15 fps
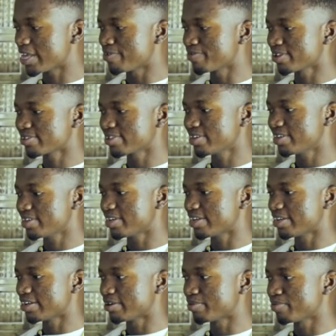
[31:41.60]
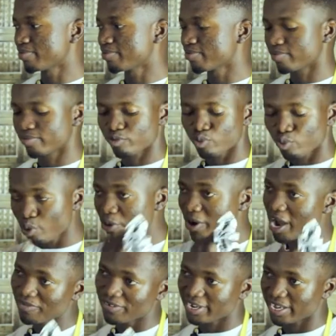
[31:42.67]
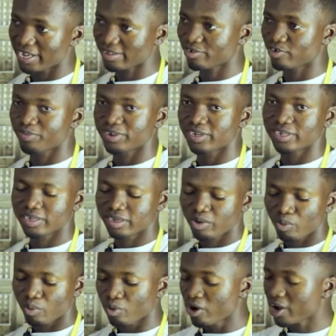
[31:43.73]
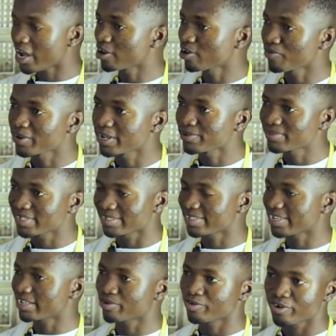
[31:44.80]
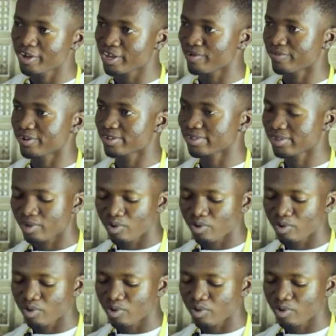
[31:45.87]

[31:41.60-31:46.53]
if I say what we have in us could be what kind of gifts and talent God gave us,